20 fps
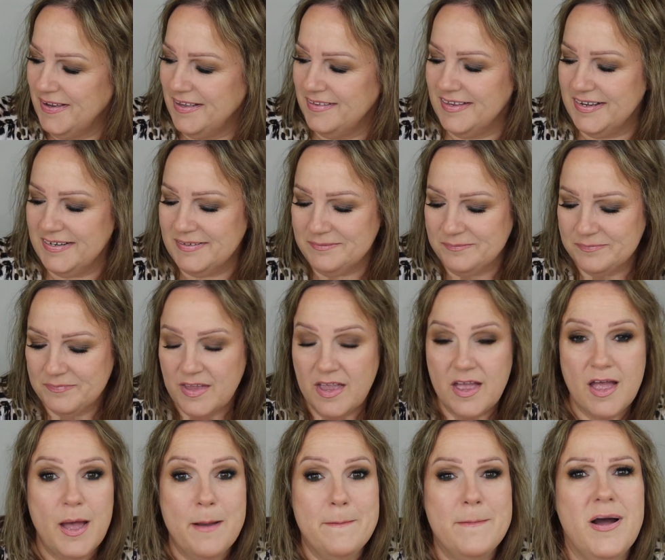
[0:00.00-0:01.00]
and then
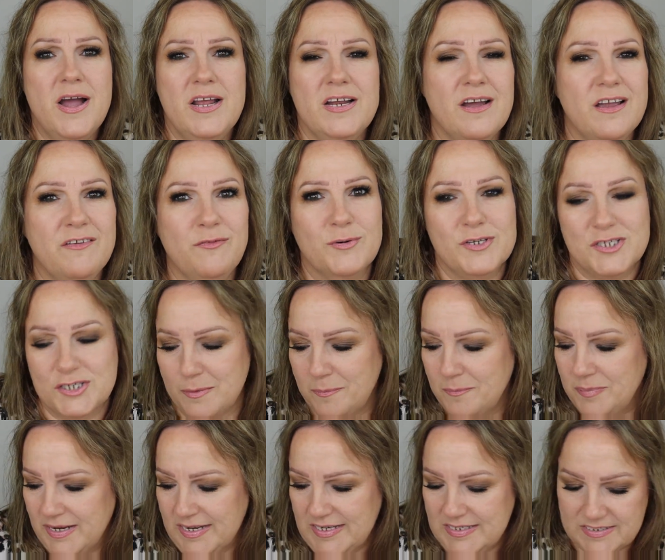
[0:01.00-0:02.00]
my life was
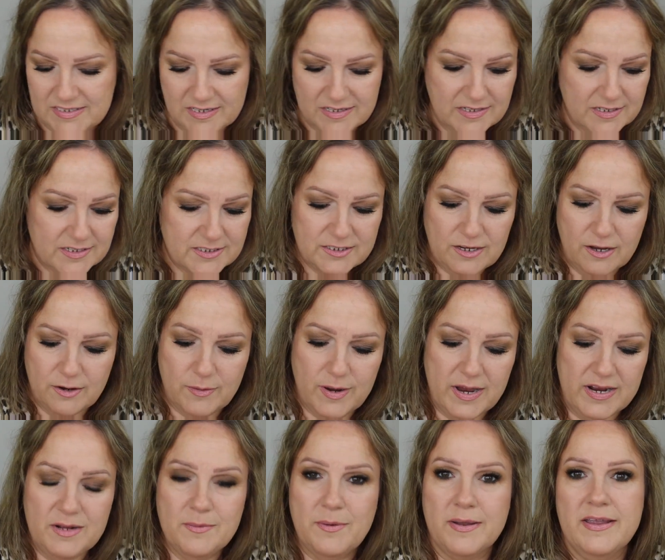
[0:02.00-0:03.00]
complete. So
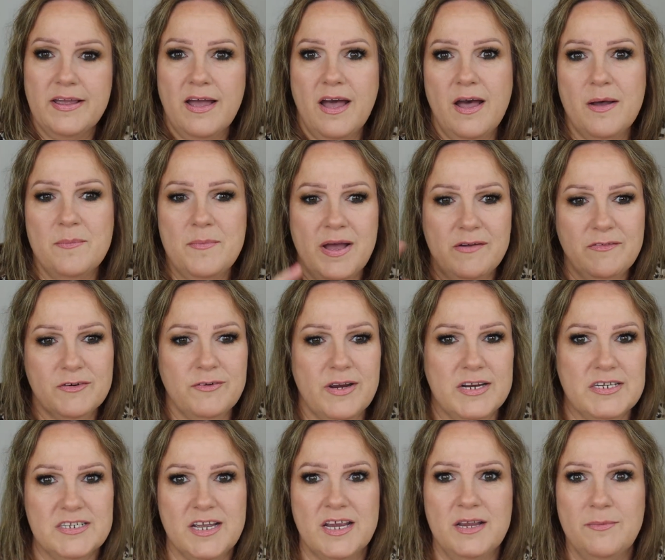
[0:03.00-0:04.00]
anyway, um, have a
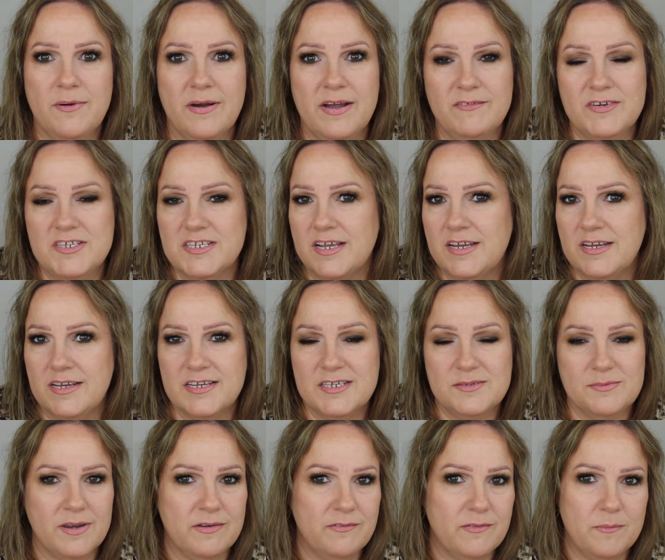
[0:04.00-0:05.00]
great day, whatever day it
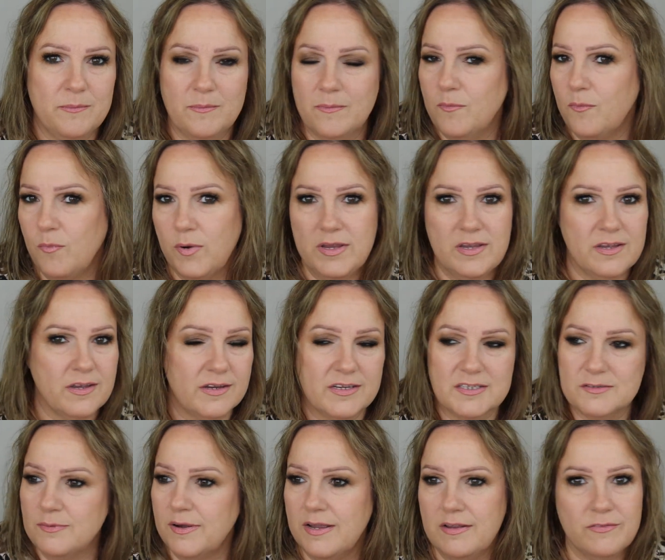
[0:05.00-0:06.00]
is, whatever week it
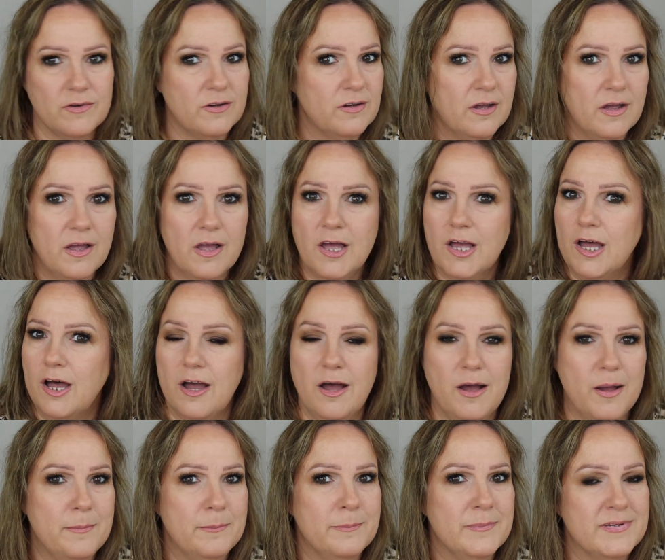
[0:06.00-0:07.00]
is, whatever.
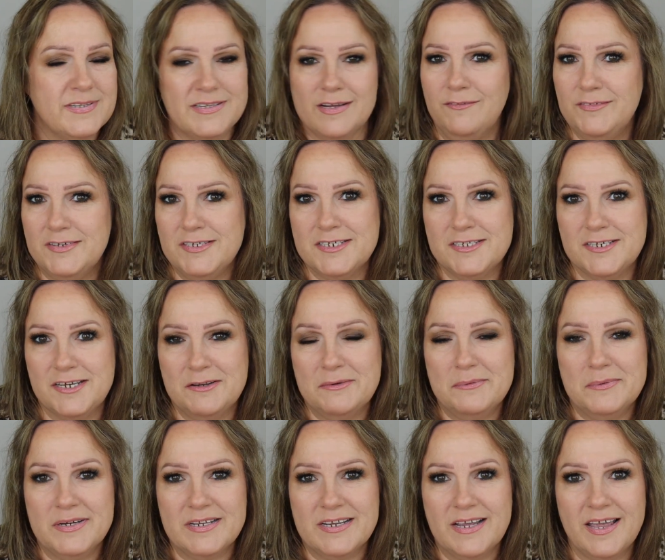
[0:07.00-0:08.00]
Um, it's lovely to see
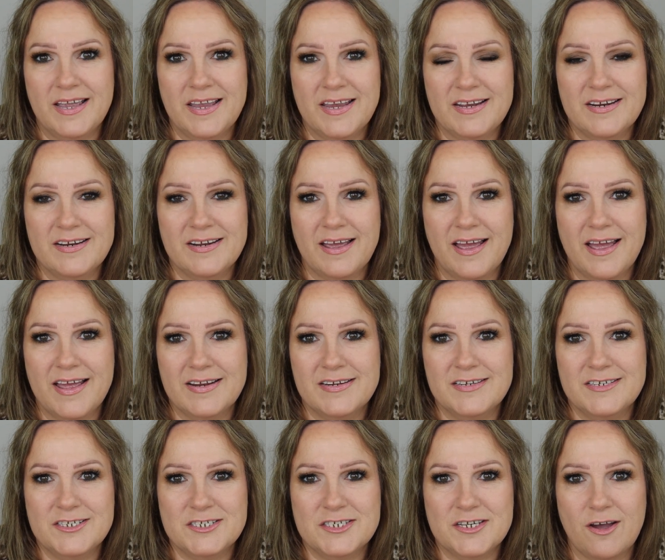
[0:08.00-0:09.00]
you all again,
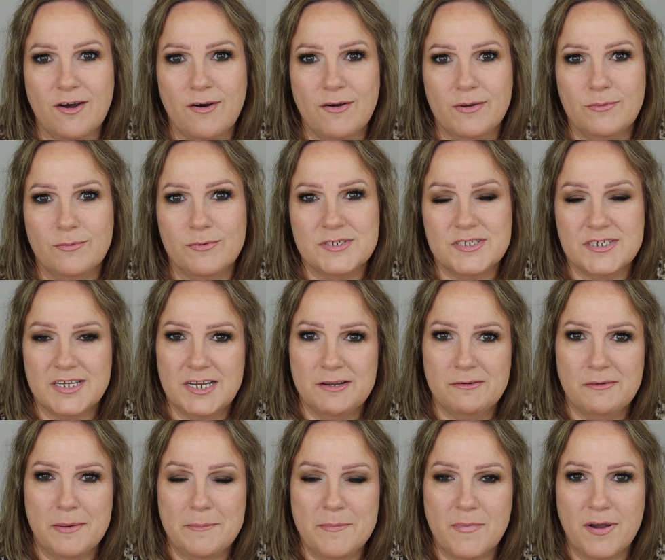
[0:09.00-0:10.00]
and I will see
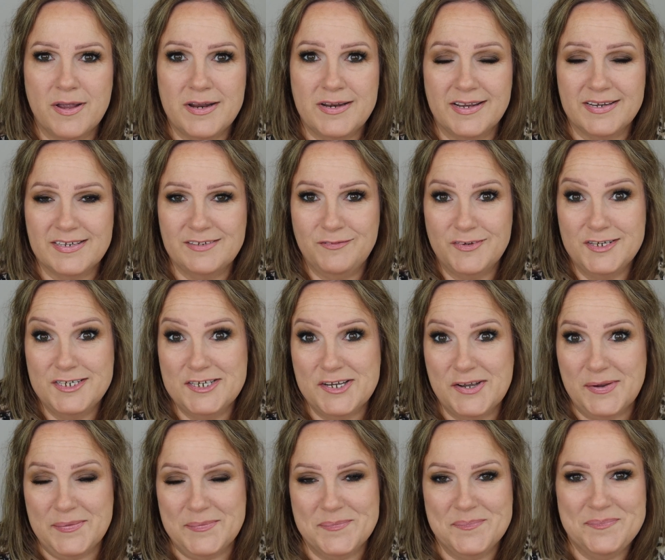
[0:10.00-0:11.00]
you in my next
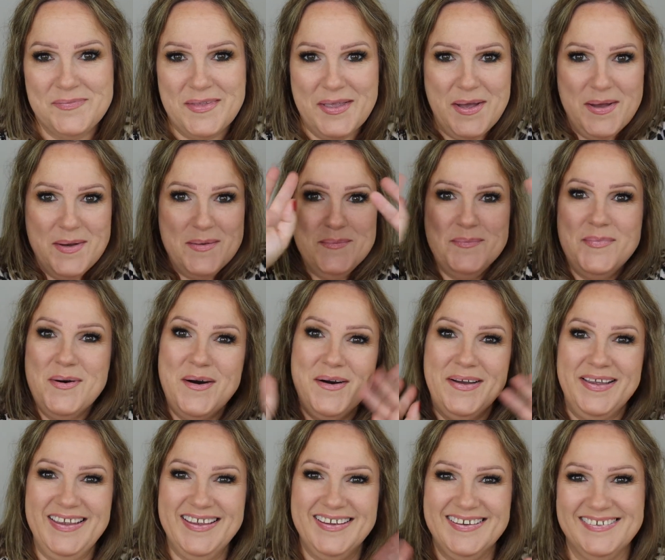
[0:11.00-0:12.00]
video.
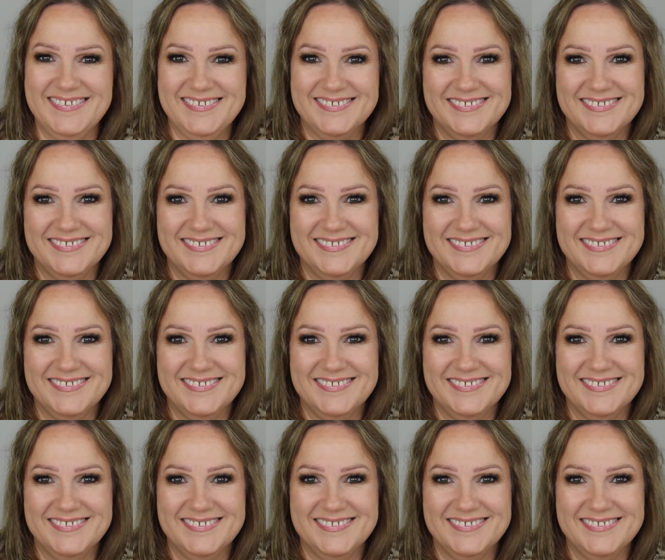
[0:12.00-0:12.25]
Bye.